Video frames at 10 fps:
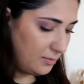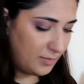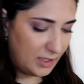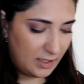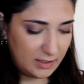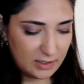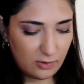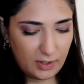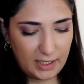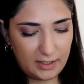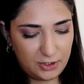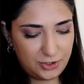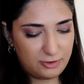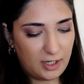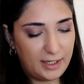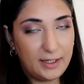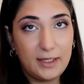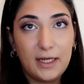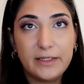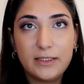but let's go ahead and try it.
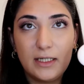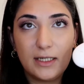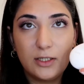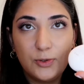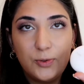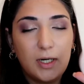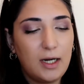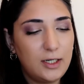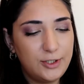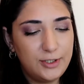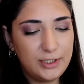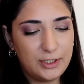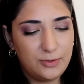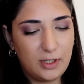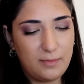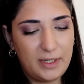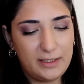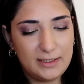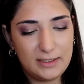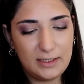It has like two colors that you can
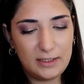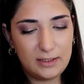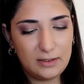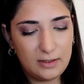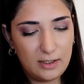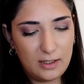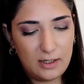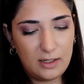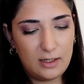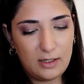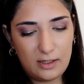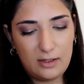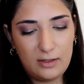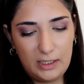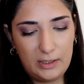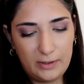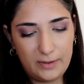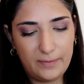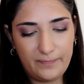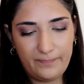mix in,
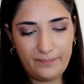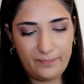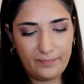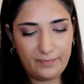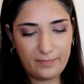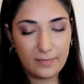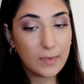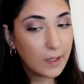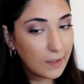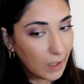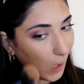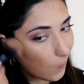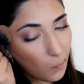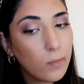and yeah.